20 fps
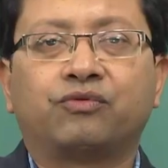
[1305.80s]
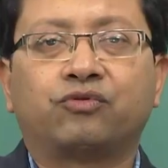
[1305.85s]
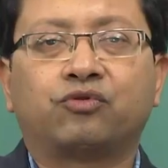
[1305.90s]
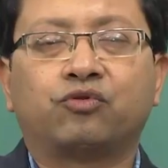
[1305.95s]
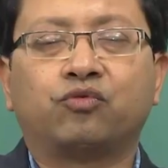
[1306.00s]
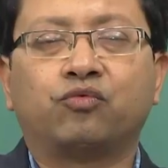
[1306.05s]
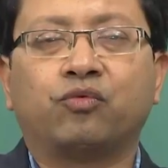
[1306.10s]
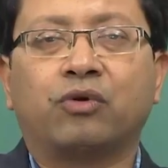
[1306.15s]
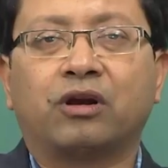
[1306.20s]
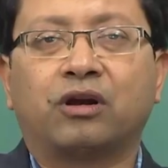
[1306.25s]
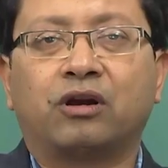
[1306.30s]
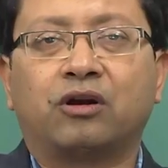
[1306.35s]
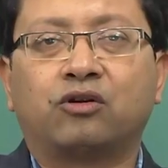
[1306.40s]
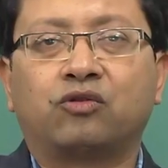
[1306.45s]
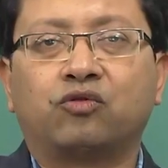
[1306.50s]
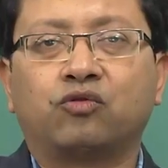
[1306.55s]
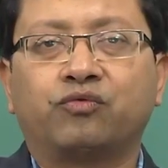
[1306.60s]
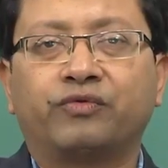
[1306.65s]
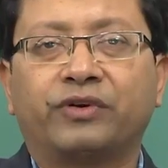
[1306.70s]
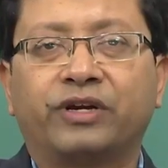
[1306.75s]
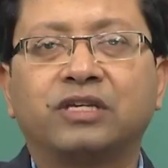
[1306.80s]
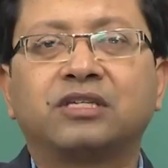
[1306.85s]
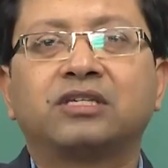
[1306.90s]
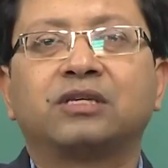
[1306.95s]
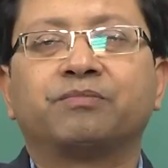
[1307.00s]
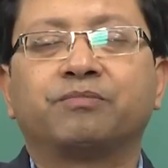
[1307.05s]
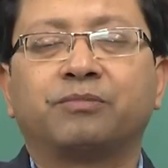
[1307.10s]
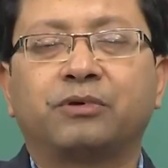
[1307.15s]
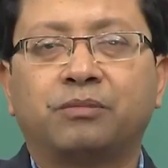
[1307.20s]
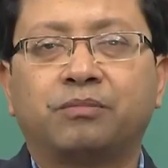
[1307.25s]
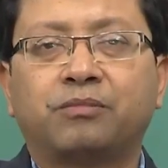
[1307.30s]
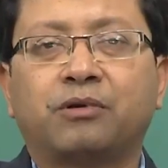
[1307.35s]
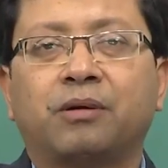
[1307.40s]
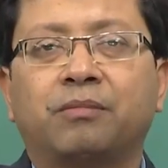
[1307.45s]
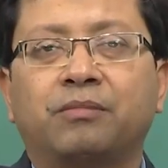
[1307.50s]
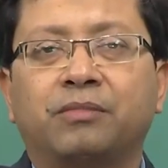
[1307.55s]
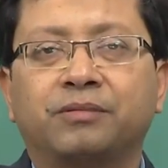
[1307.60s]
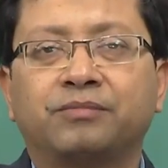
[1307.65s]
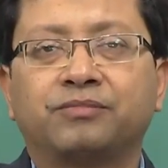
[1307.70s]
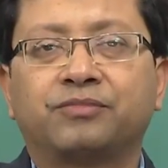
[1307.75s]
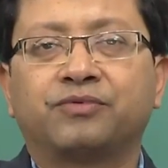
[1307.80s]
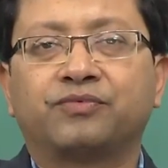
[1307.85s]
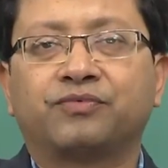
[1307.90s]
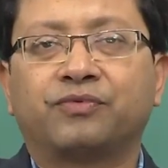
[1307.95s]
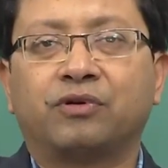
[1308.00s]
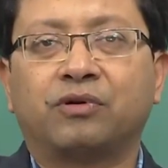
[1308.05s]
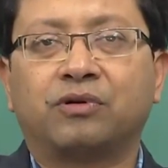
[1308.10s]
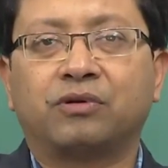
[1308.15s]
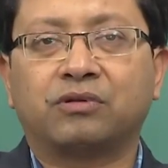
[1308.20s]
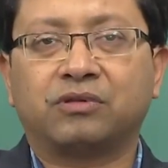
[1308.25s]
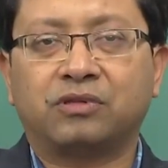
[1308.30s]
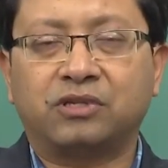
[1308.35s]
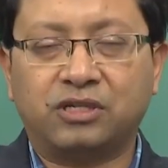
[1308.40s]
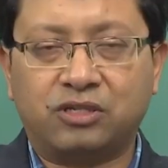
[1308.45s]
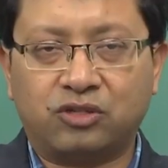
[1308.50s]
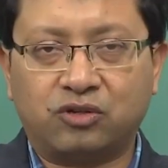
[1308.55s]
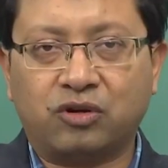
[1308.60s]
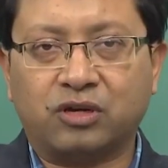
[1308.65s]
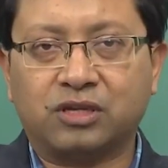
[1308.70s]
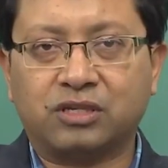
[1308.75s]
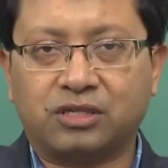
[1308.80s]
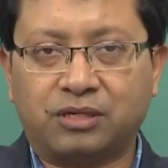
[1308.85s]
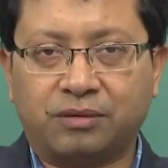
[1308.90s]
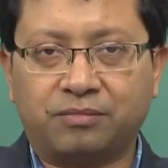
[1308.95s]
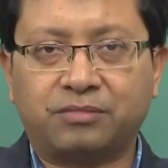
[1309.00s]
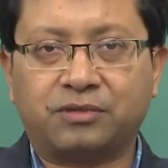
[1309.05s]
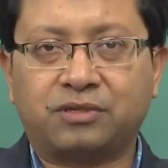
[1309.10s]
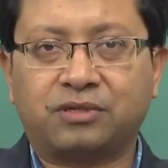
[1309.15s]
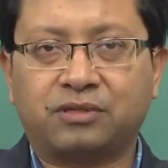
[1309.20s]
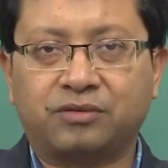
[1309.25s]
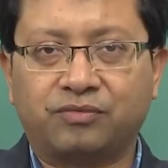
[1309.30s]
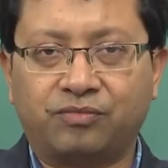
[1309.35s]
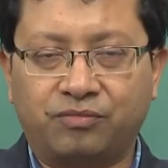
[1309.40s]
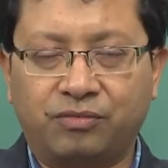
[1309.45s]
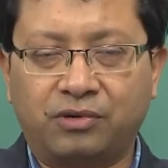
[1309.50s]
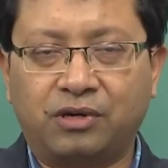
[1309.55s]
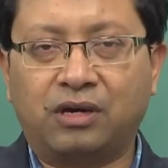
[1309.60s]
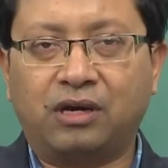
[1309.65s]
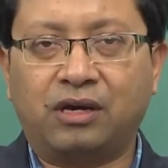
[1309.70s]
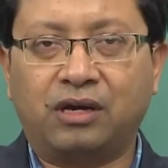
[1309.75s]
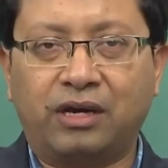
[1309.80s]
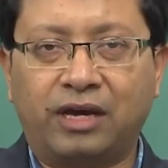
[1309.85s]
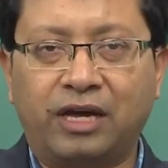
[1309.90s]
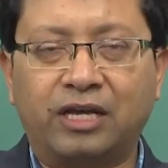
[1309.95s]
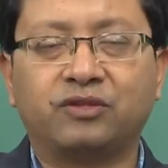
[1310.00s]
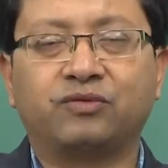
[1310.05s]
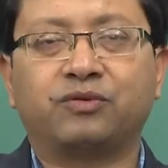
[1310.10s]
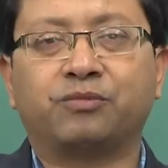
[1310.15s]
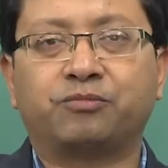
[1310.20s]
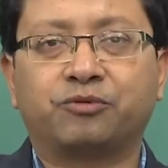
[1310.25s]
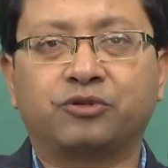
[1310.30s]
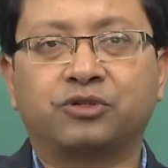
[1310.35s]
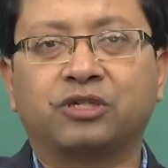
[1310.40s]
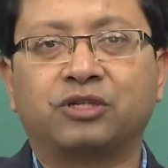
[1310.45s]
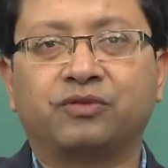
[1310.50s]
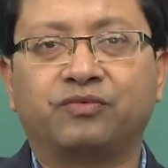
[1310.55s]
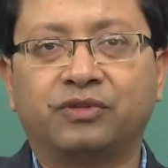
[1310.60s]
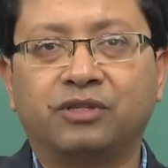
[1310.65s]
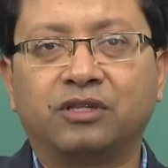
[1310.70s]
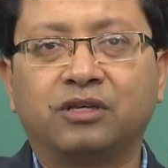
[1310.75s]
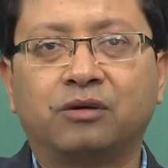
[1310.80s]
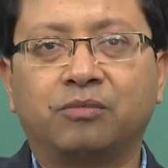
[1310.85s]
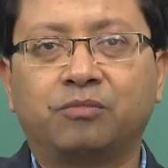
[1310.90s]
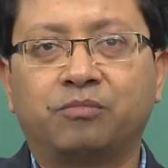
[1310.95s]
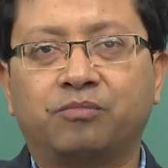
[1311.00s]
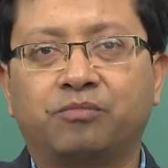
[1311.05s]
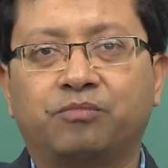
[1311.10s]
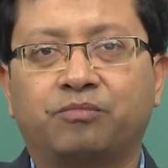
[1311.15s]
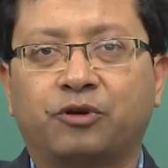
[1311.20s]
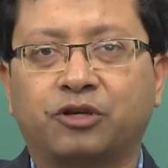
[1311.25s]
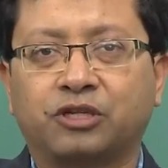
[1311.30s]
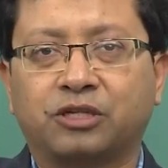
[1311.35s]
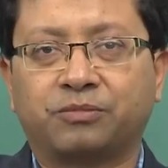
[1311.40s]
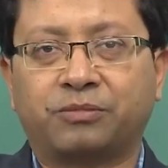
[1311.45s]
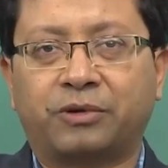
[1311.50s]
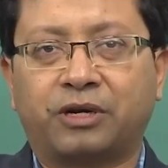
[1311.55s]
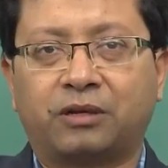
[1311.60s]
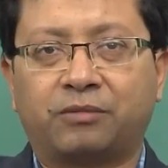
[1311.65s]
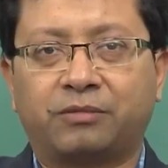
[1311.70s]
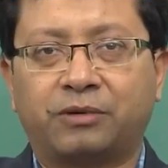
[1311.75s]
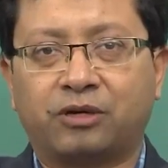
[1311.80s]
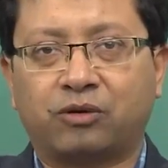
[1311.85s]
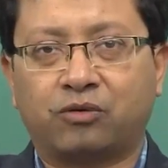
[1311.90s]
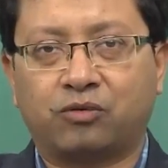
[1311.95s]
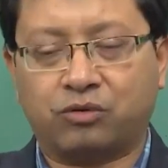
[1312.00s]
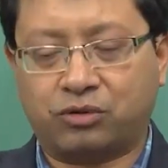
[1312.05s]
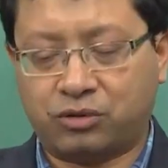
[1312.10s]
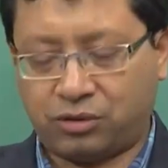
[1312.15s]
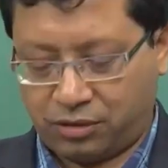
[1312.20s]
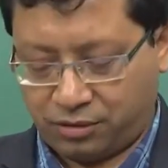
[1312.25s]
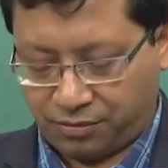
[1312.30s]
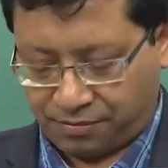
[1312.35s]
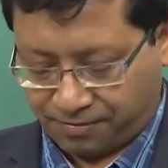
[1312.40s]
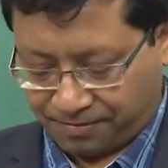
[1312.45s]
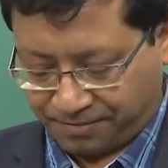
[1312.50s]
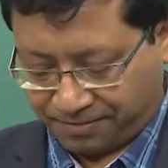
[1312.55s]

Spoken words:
through one or two very simple problems for these concepts as we proceed with the project management course.